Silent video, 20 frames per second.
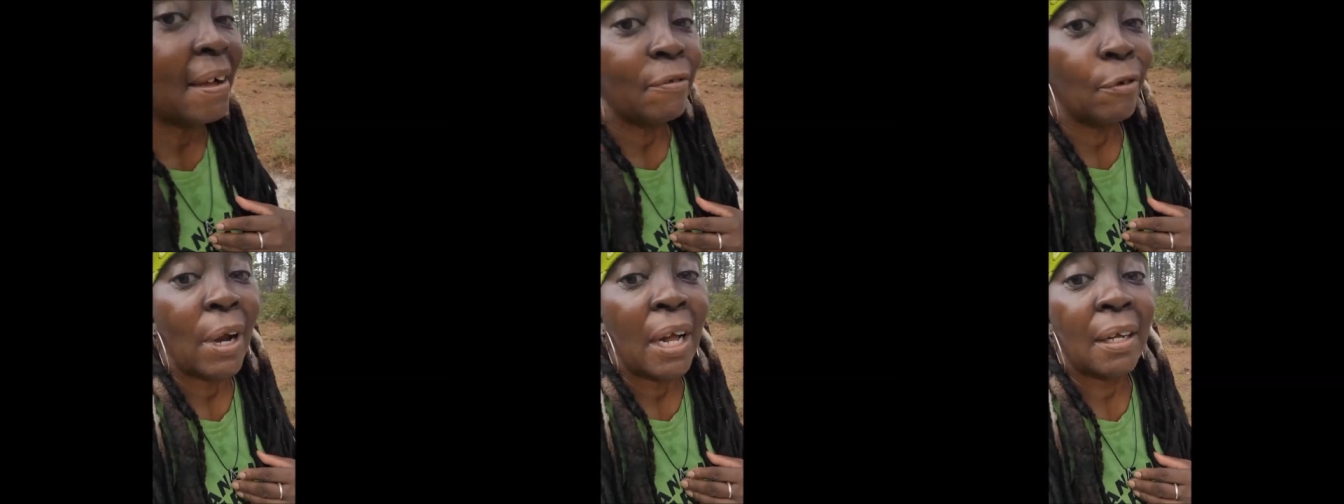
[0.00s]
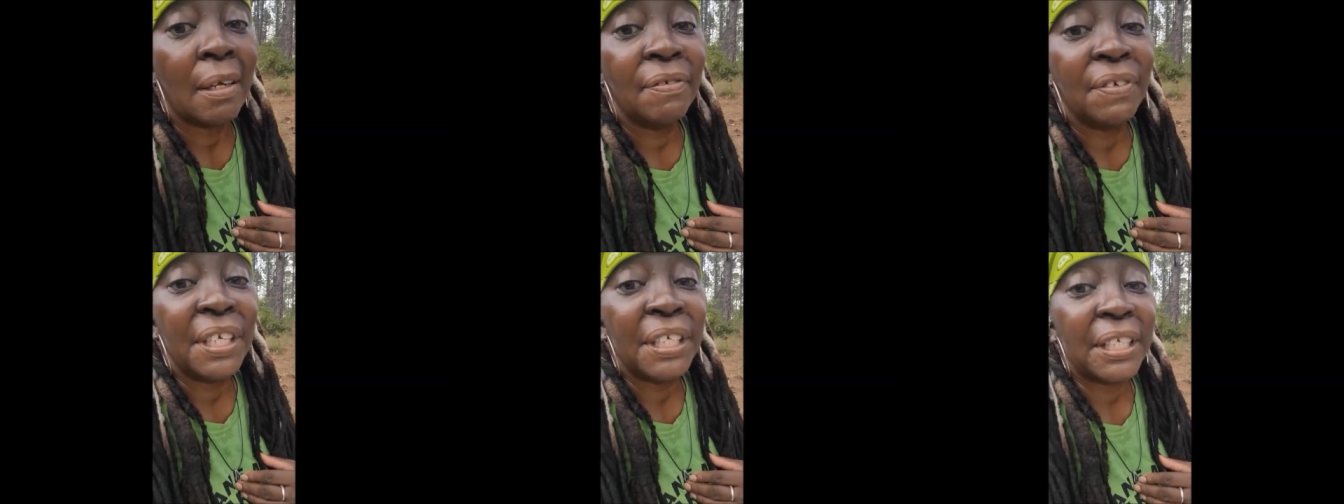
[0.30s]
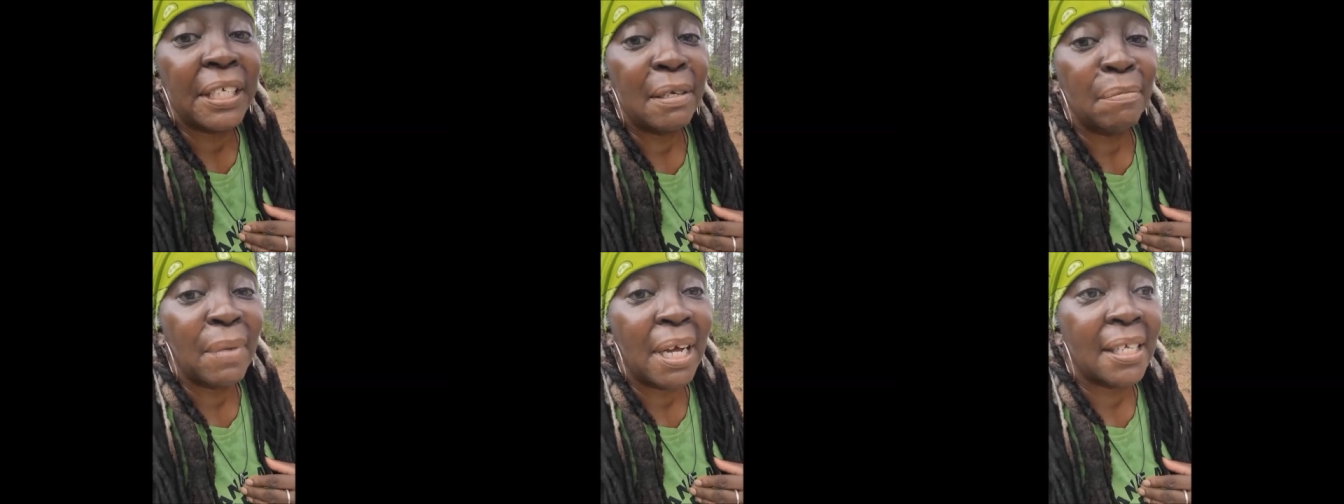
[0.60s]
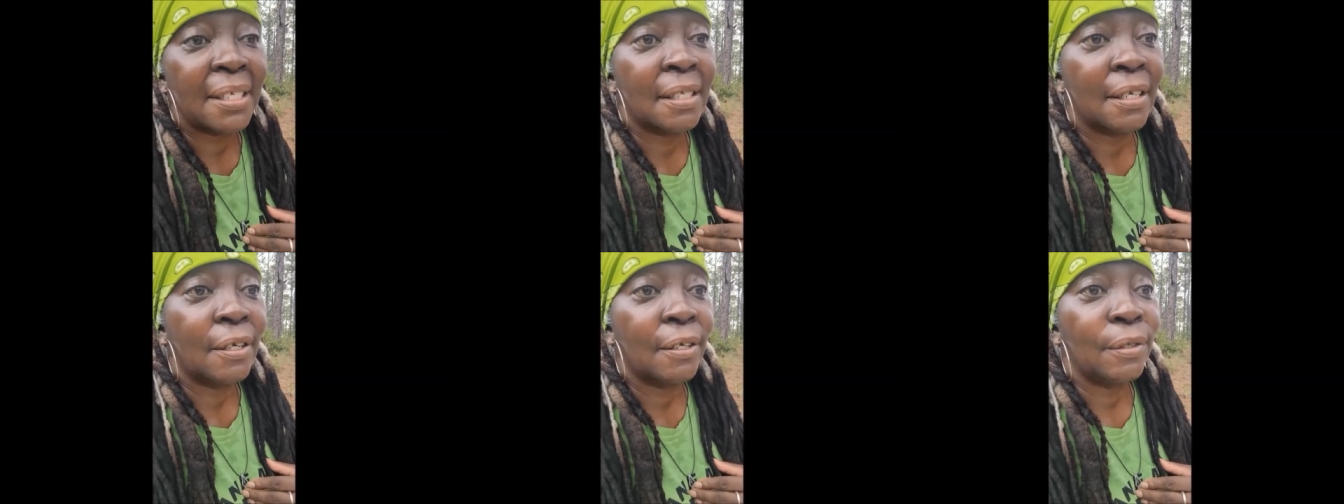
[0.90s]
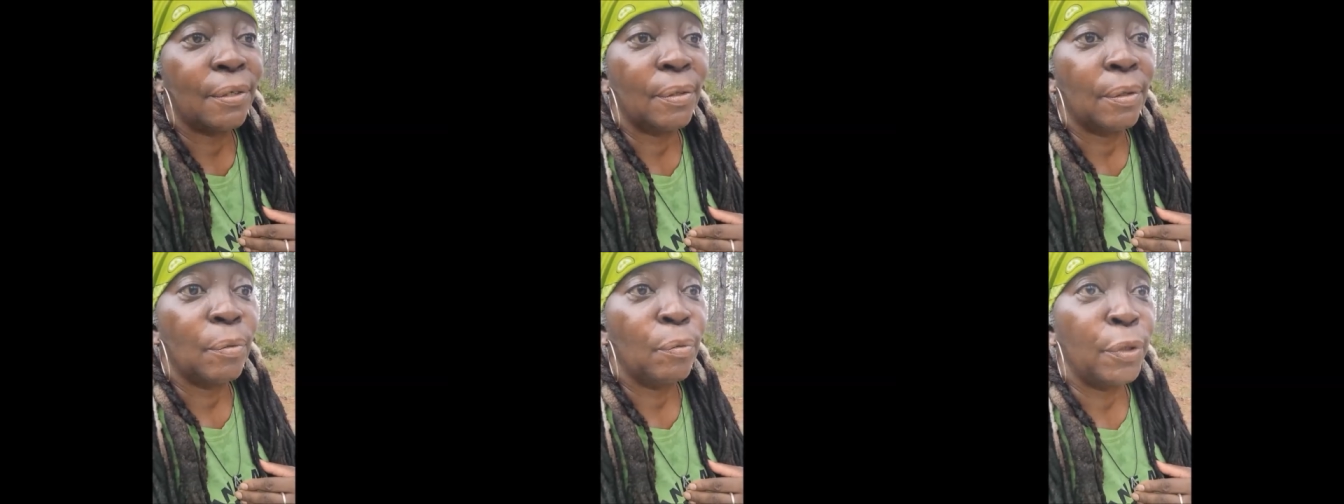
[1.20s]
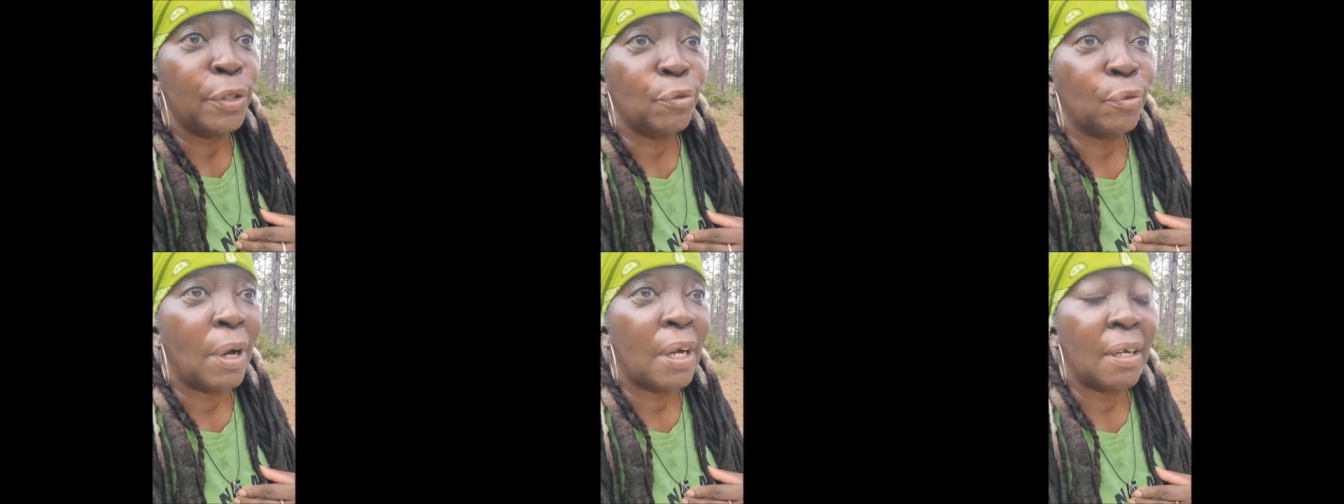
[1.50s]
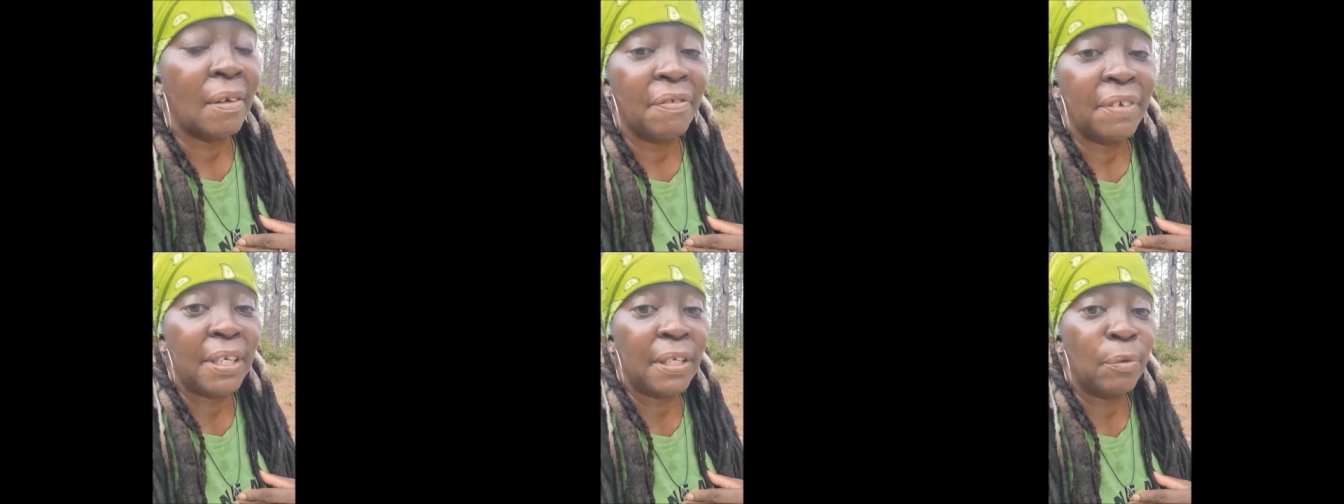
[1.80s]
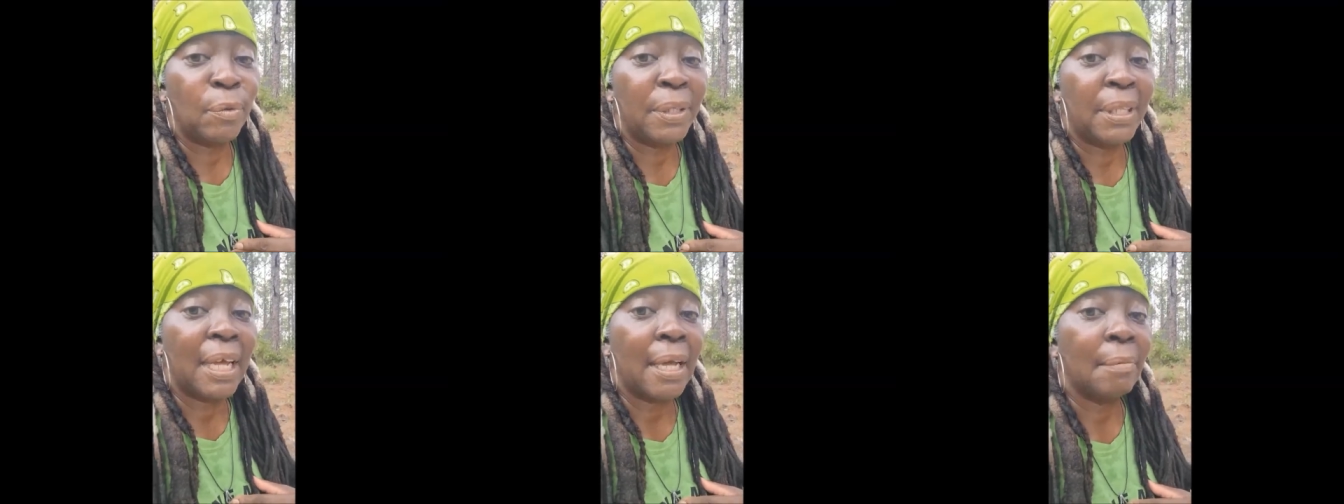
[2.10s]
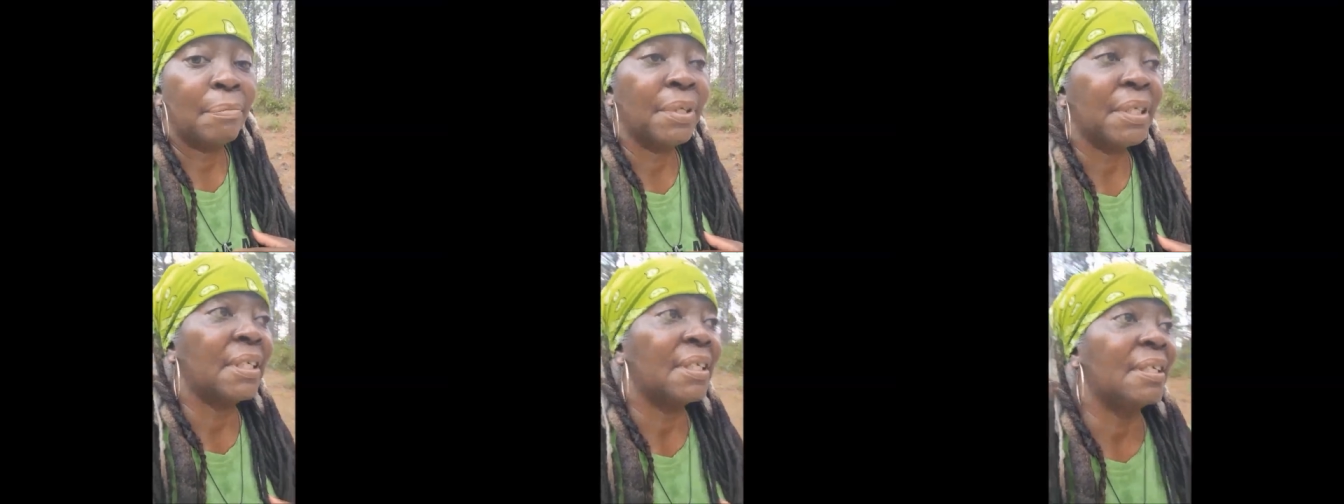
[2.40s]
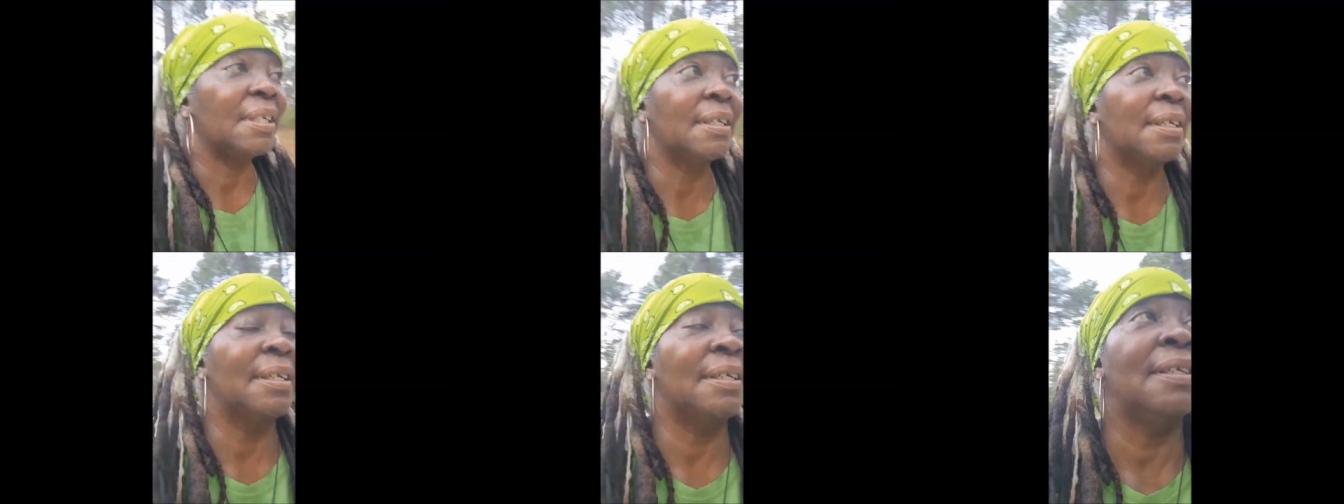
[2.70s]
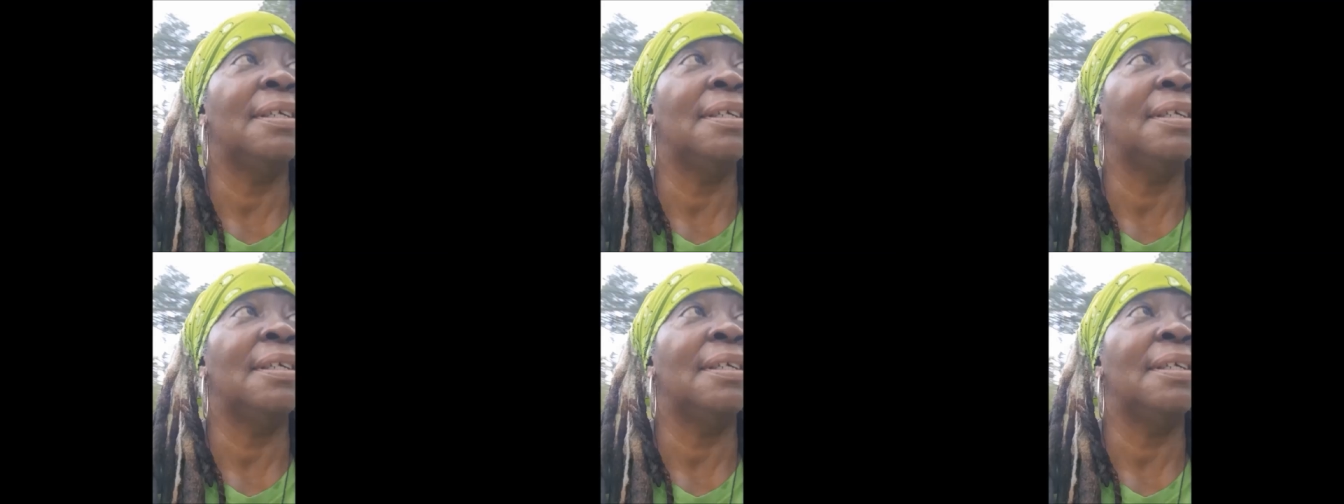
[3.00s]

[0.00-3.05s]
have Rockefeller in my soul. Which Rockefeller would that be?